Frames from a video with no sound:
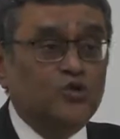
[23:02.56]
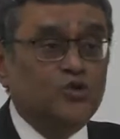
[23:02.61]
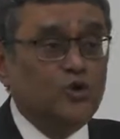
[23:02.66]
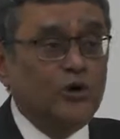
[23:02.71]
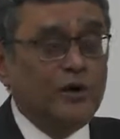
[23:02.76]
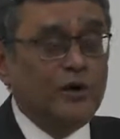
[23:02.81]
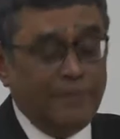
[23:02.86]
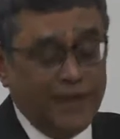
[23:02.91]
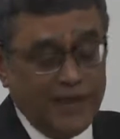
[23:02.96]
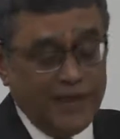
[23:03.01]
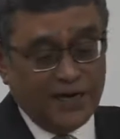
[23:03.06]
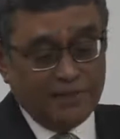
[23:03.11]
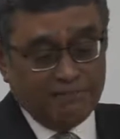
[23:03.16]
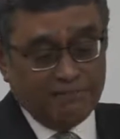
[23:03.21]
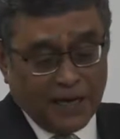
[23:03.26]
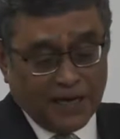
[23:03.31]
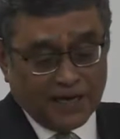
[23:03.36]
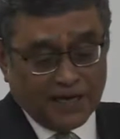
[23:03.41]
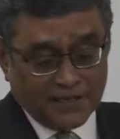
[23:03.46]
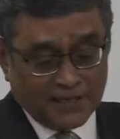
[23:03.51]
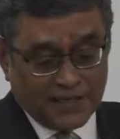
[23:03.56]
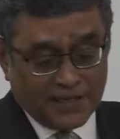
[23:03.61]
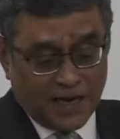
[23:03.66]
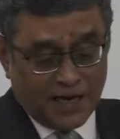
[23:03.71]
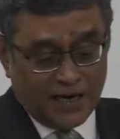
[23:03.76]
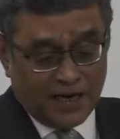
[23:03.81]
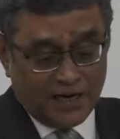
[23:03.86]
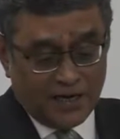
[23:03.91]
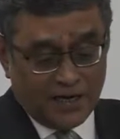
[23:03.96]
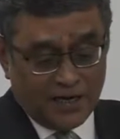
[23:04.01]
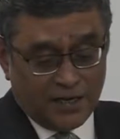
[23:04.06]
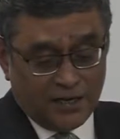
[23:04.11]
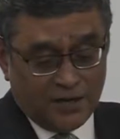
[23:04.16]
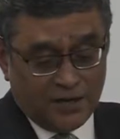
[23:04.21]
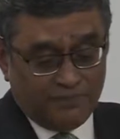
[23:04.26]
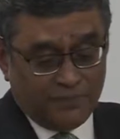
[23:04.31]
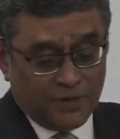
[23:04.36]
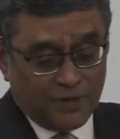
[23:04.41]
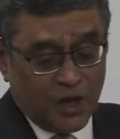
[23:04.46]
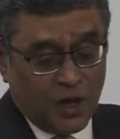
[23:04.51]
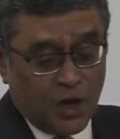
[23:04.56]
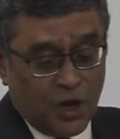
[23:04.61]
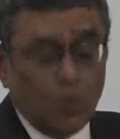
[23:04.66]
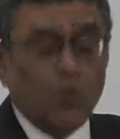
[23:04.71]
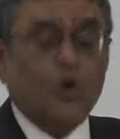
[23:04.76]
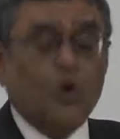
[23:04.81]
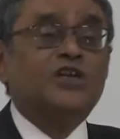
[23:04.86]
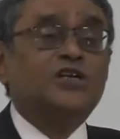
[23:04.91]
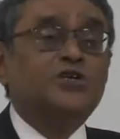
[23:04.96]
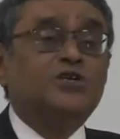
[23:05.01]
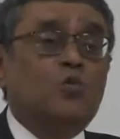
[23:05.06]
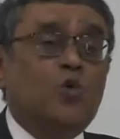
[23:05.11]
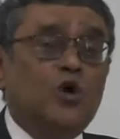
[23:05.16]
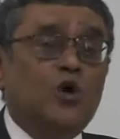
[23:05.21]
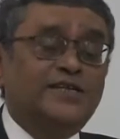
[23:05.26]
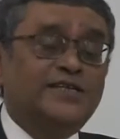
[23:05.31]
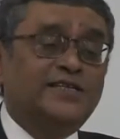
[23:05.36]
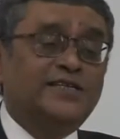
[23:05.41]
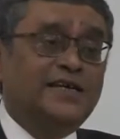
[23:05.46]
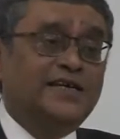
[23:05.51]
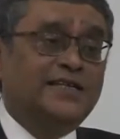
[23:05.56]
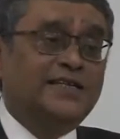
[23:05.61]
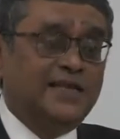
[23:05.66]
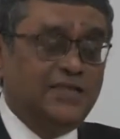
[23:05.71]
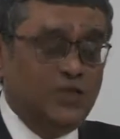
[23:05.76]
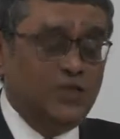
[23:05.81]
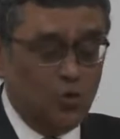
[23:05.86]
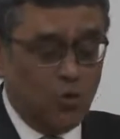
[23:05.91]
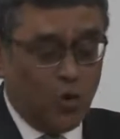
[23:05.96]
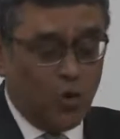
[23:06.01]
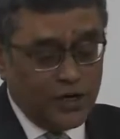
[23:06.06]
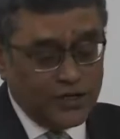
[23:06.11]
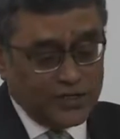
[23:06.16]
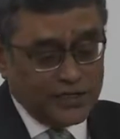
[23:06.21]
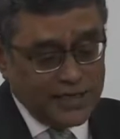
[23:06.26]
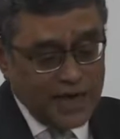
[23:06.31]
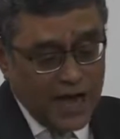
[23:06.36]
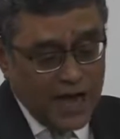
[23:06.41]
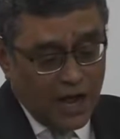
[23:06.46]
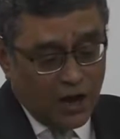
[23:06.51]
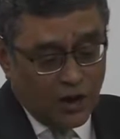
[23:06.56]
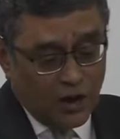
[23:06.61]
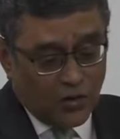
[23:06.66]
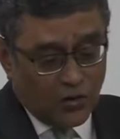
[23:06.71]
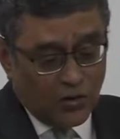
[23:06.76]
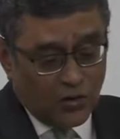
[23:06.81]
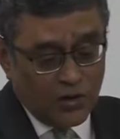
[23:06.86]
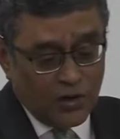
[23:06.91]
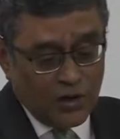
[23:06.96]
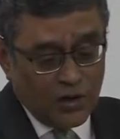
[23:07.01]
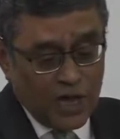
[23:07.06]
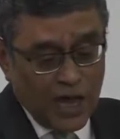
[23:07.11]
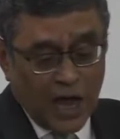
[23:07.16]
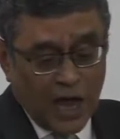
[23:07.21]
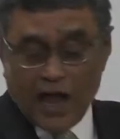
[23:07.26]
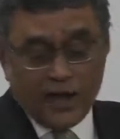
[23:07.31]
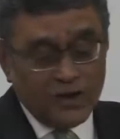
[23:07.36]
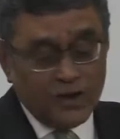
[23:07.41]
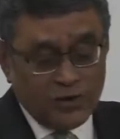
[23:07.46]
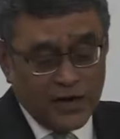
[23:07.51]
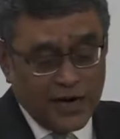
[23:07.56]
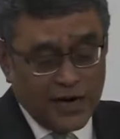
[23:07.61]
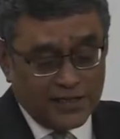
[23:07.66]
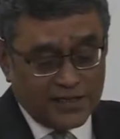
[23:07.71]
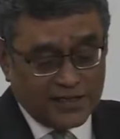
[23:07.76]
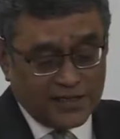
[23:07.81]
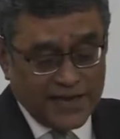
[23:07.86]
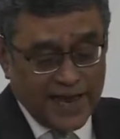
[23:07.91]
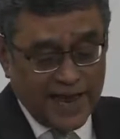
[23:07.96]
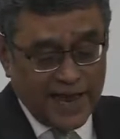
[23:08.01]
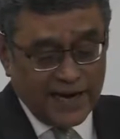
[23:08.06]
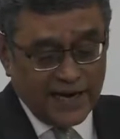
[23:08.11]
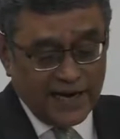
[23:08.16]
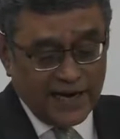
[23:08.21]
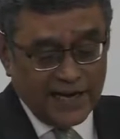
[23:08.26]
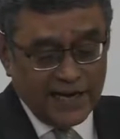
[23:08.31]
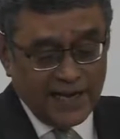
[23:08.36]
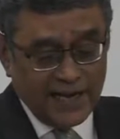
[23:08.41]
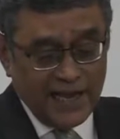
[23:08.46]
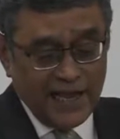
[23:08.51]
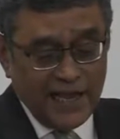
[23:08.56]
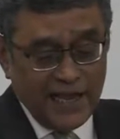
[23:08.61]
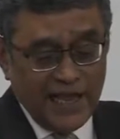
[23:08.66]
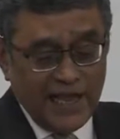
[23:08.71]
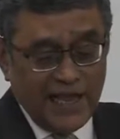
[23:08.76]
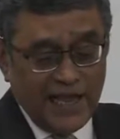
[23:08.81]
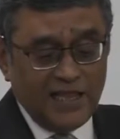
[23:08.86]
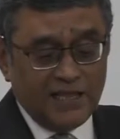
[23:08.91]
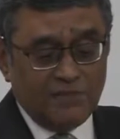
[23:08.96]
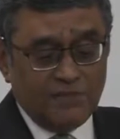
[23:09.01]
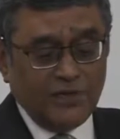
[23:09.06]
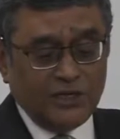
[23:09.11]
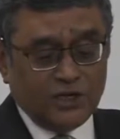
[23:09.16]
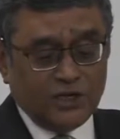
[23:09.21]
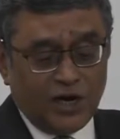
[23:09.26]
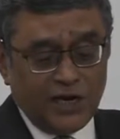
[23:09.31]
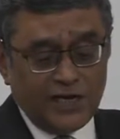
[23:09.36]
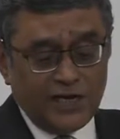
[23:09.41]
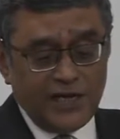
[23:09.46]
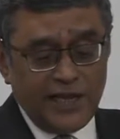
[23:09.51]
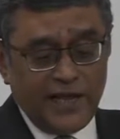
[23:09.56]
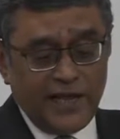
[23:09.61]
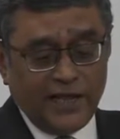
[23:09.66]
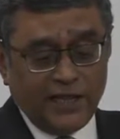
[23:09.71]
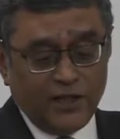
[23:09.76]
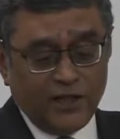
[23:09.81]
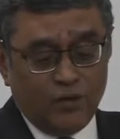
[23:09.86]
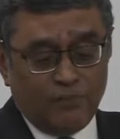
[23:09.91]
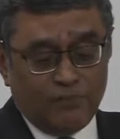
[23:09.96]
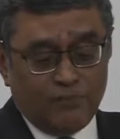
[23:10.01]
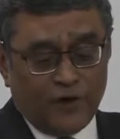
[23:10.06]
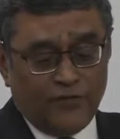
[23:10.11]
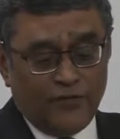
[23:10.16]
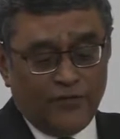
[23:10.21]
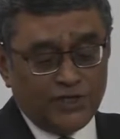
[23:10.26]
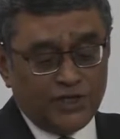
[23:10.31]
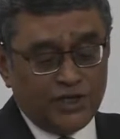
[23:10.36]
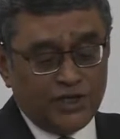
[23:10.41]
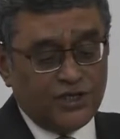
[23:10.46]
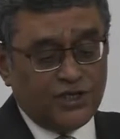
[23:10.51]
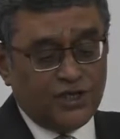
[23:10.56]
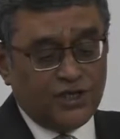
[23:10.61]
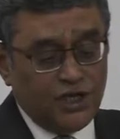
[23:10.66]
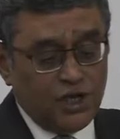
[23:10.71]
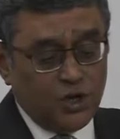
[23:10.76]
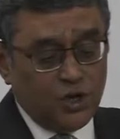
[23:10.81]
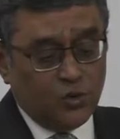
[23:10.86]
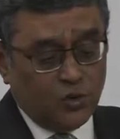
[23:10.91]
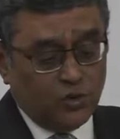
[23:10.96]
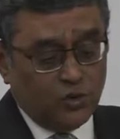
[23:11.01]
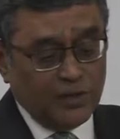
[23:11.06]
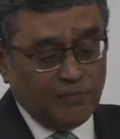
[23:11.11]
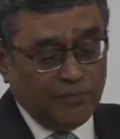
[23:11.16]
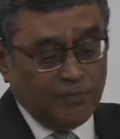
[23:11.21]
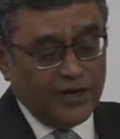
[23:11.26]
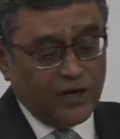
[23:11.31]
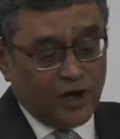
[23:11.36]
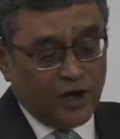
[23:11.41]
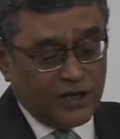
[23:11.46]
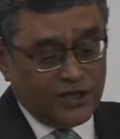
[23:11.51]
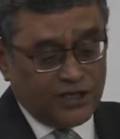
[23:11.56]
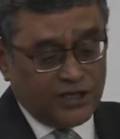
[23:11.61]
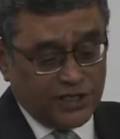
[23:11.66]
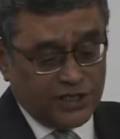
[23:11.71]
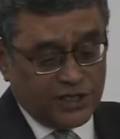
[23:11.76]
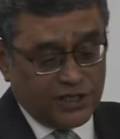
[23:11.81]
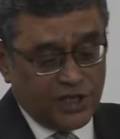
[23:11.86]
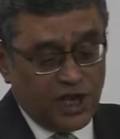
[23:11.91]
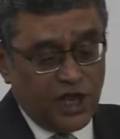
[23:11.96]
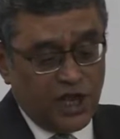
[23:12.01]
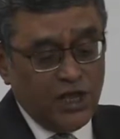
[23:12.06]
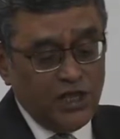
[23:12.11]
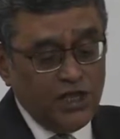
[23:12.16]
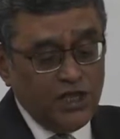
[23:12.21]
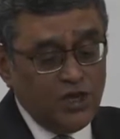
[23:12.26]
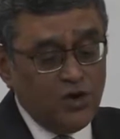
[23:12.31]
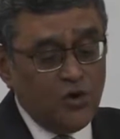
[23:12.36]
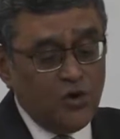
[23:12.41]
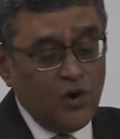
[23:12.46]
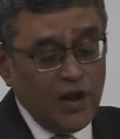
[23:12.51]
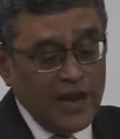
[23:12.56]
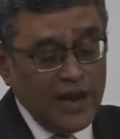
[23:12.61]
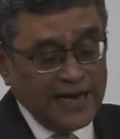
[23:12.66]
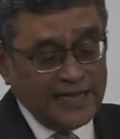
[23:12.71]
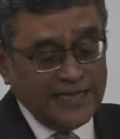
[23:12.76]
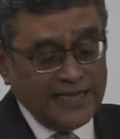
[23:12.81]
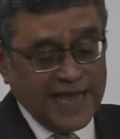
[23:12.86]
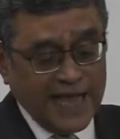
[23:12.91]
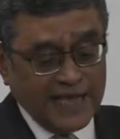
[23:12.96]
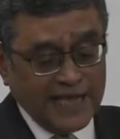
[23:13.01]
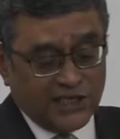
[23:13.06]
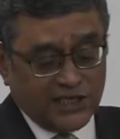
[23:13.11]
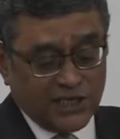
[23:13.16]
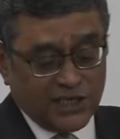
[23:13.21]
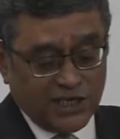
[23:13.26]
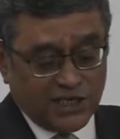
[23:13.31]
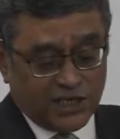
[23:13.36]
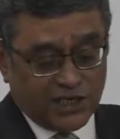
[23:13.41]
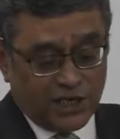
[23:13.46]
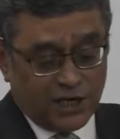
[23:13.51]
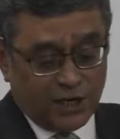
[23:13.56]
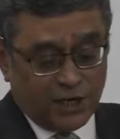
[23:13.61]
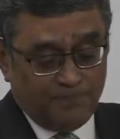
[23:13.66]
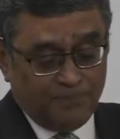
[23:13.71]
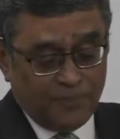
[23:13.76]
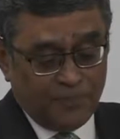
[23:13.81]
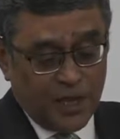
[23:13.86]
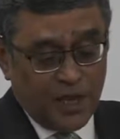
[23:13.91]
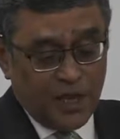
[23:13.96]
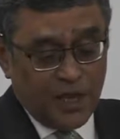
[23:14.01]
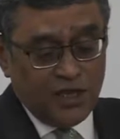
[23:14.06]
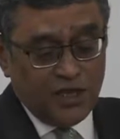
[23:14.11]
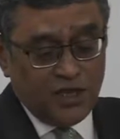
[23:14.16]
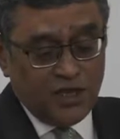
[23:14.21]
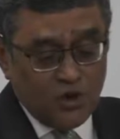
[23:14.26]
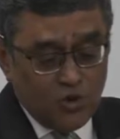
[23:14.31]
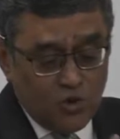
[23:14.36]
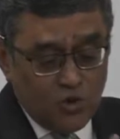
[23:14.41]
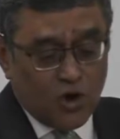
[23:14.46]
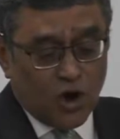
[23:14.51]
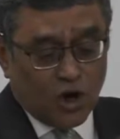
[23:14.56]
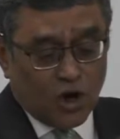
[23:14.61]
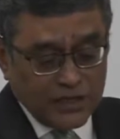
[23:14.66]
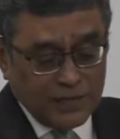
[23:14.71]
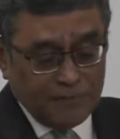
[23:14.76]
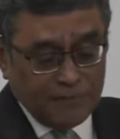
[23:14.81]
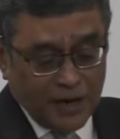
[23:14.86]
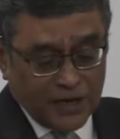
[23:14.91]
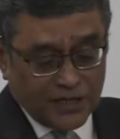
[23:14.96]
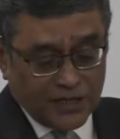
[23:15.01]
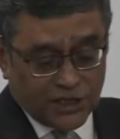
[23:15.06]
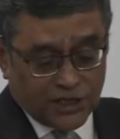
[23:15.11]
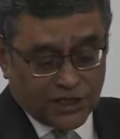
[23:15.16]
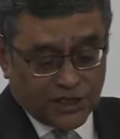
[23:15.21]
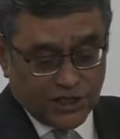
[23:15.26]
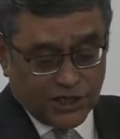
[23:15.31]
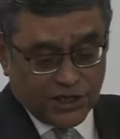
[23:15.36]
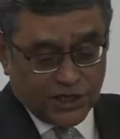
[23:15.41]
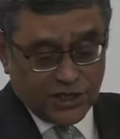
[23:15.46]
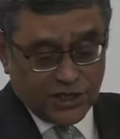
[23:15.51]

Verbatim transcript: who remain in Pakistan. What, what is it that you want now? I don't understand. In the majority Hindu provinces, you, the minorities, you led the agitation. You got the partition.